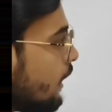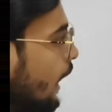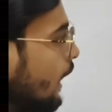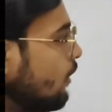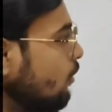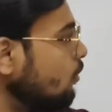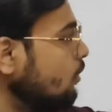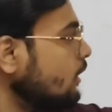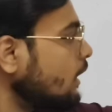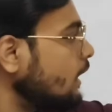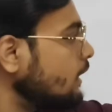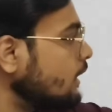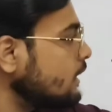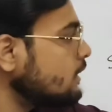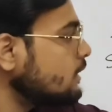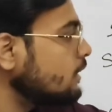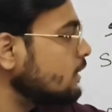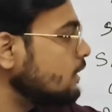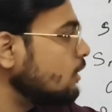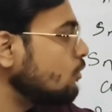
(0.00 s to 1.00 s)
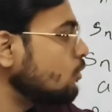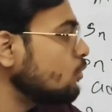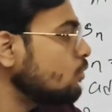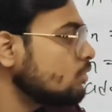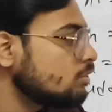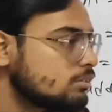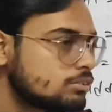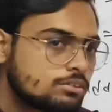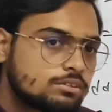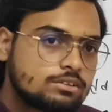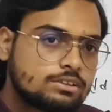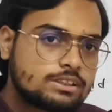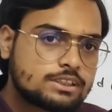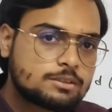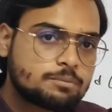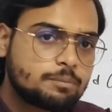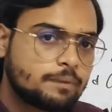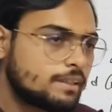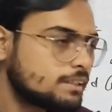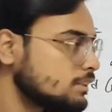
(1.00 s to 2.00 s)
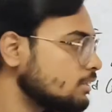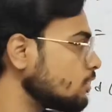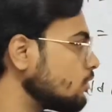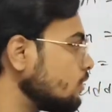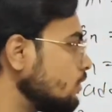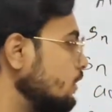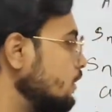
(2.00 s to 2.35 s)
I don't write this due to space.